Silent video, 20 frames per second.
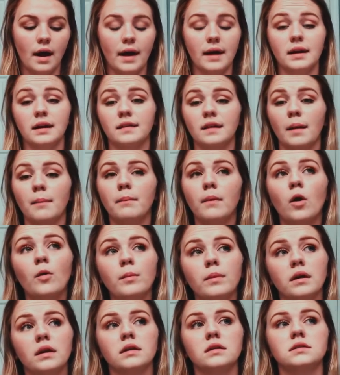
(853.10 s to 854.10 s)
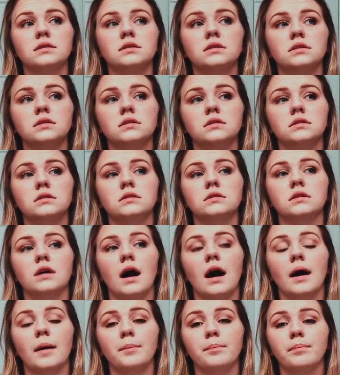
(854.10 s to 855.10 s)
And in that moment,
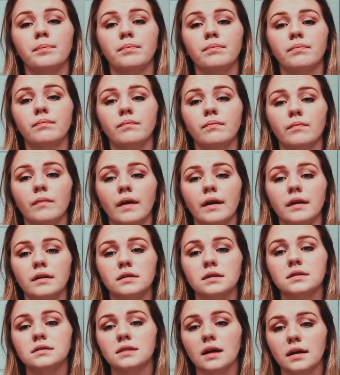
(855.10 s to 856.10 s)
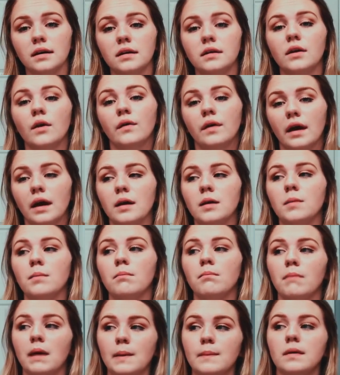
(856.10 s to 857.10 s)
I like decided, okay,
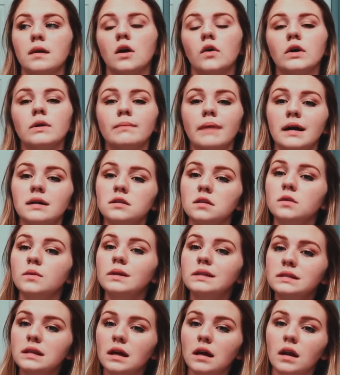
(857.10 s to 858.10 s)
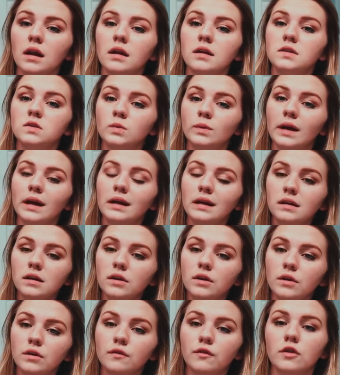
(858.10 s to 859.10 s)
maybe going back to Louisiana is what I need to
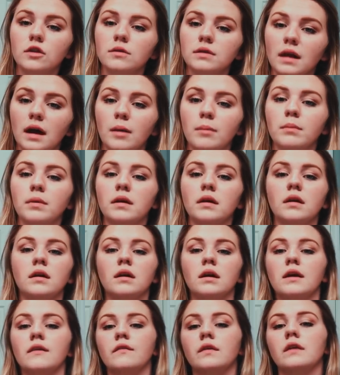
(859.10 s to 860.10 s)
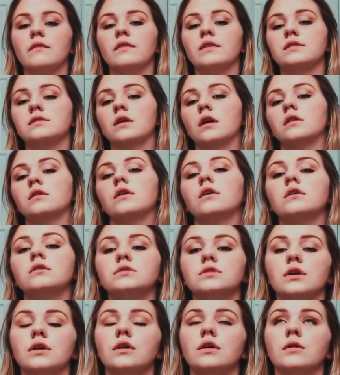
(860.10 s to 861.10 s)
do for the time being. Even if it's not
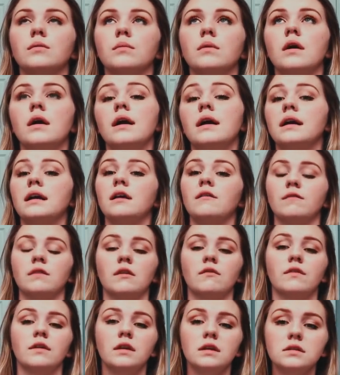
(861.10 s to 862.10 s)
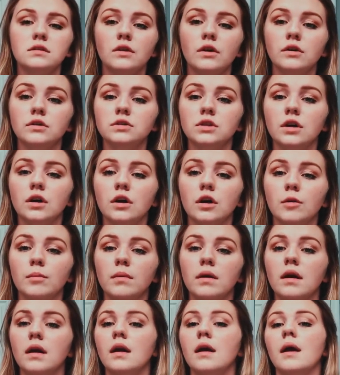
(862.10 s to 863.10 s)
long-term, even if it is
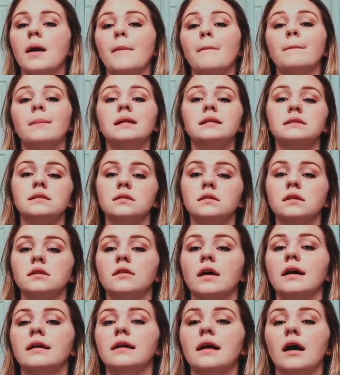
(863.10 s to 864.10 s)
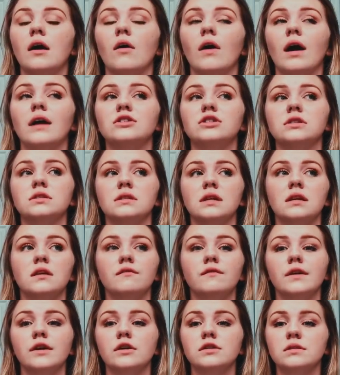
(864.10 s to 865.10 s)
long-term, mentally right now, I just need to
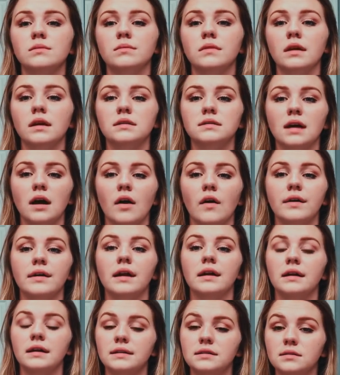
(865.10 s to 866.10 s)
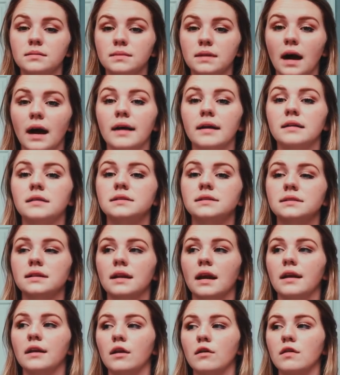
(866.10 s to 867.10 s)
figure some things out, and I need some guidance,
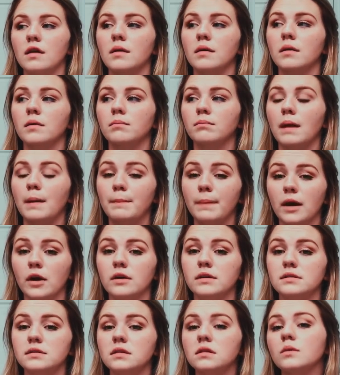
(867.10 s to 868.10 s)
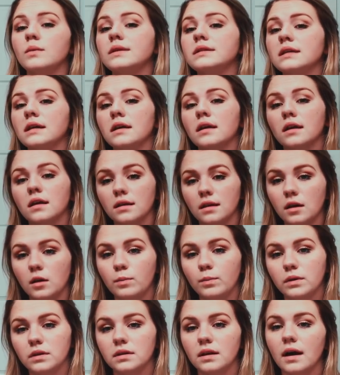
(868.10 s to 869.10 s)
and I know that my parents in Louisiana can
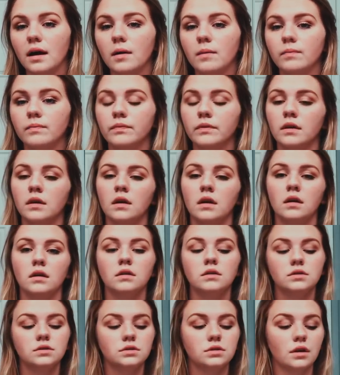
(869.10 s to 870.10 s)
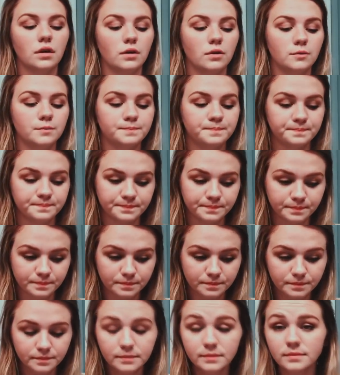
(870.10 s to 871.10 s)
help with that. So
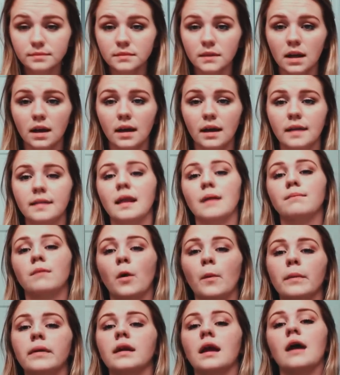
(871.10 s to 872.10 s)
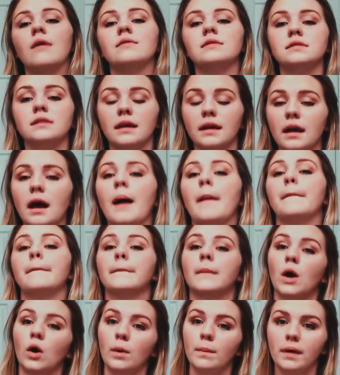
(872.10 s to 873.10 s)
in that moment, I was like, I'm
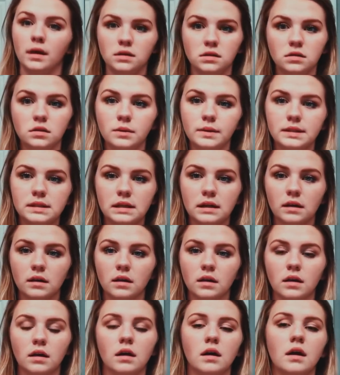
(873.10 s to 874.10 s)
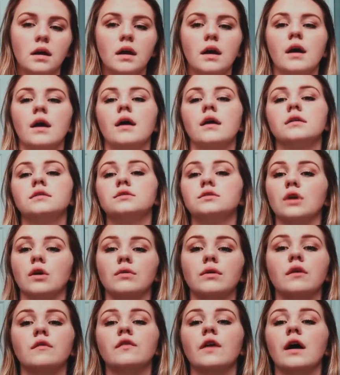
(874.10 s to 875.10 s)
going back to Louisiana.
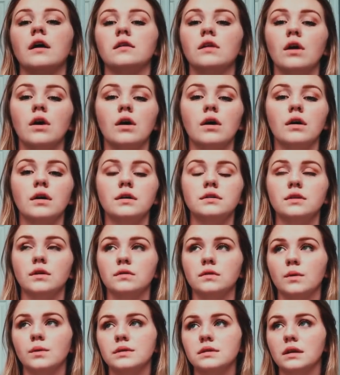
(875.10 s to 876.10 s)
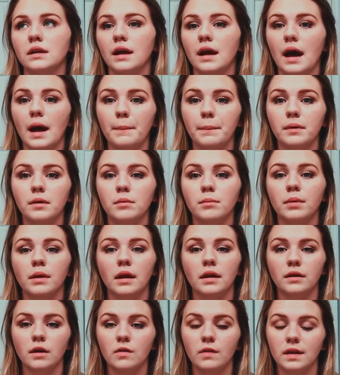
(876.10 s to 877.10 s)
Don't know for how long, don't know what's gonna happen, but
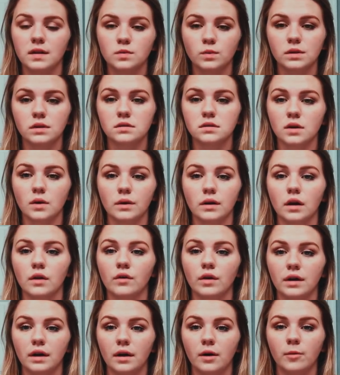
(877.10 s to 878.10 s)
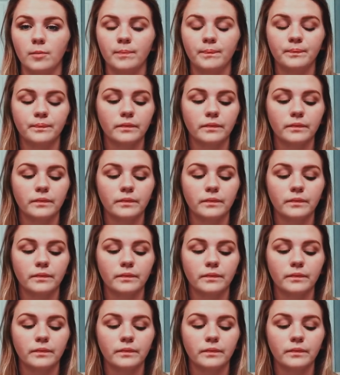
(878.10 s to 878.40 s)
I know that's what's going on right now.